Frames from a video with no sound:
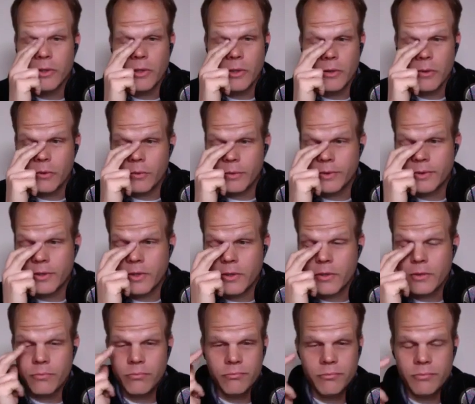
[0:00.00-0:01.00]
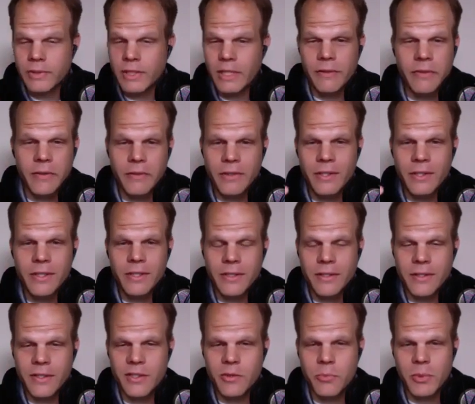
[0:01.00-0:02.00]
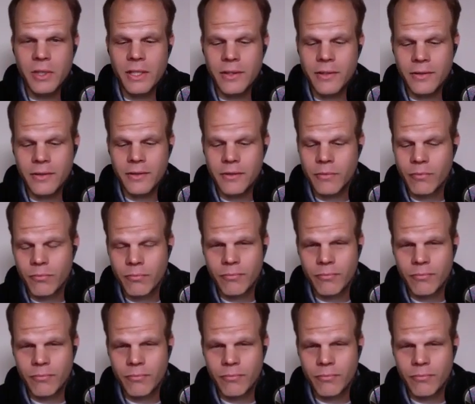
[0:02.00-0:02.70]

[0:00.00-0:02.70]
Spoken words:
though, it was all T56 6-speed, because